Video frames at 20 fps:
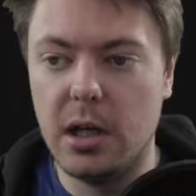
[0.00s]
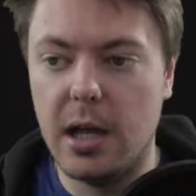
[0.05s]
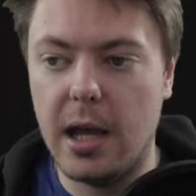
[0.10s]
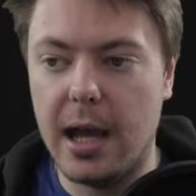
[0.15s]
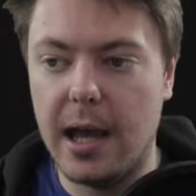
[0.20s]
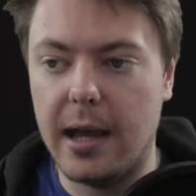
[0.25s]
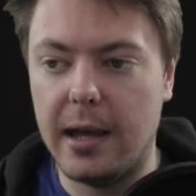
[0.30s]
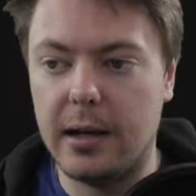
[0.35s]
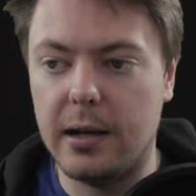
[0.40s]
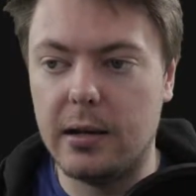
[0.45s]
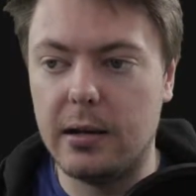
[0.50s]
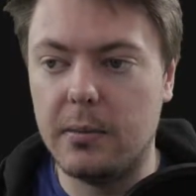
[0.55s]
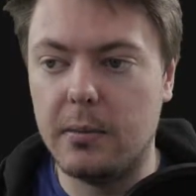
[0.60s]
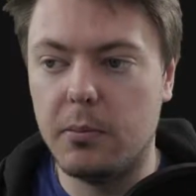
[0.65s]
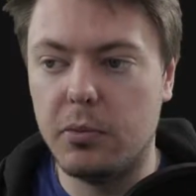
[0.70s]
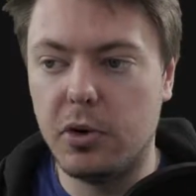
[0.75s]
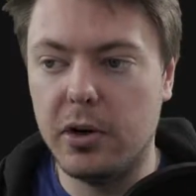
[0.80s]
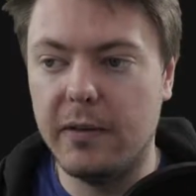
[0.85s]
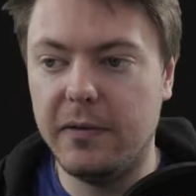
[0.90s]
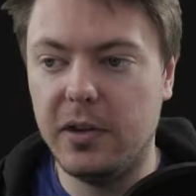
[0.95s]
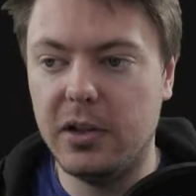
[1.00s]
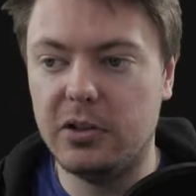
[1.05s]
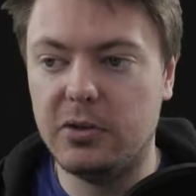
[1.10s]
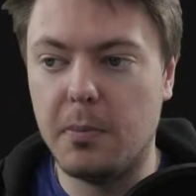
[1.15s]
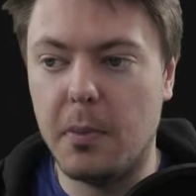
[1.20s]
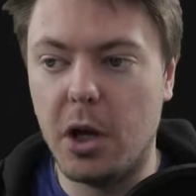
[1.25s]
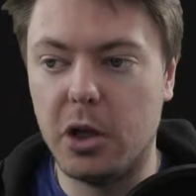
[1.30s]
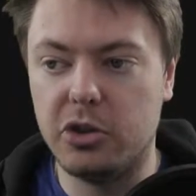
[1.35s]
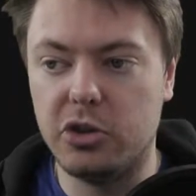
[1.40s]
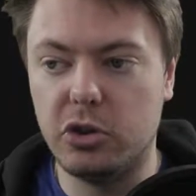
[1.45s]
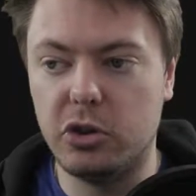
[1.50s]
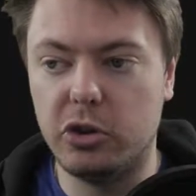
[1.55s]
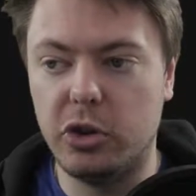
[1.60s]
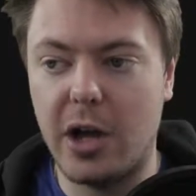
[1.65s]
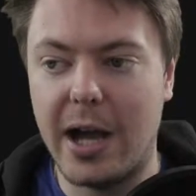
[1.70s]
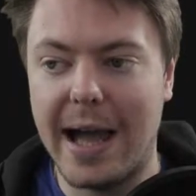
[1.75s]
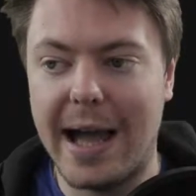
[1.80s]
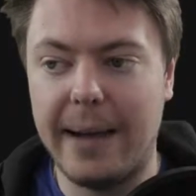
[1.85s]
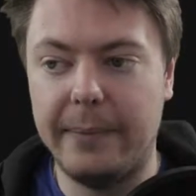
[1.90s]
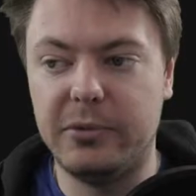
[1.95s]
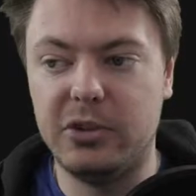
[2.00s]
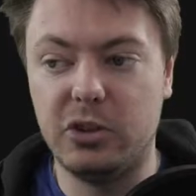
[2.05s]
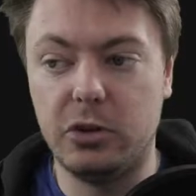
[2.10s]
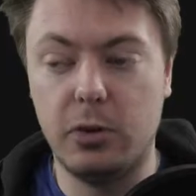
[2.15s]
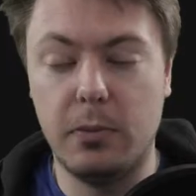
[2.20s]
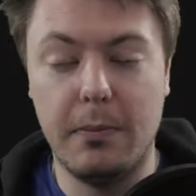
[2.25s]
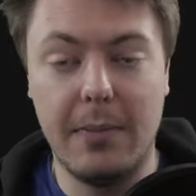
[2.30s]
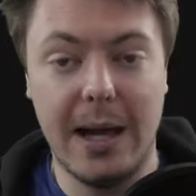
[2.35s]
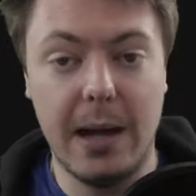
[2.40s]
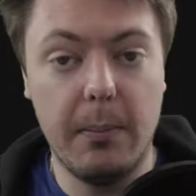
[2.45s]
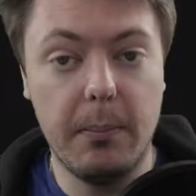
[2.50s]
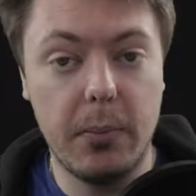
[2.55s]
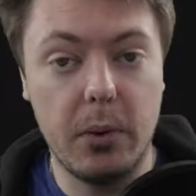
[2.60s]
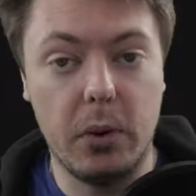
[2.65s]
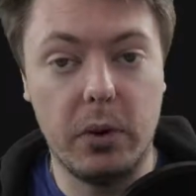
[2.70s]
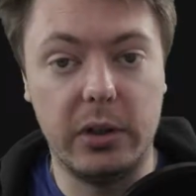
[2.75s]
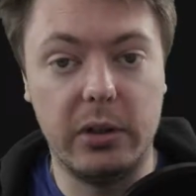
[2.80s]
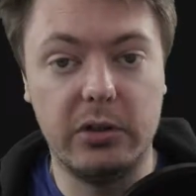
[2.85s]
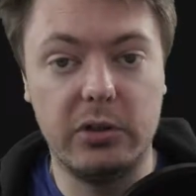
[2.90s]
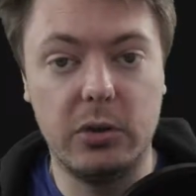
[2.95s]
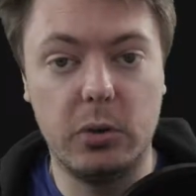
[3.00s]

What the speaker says: And previous module dot absolute mount point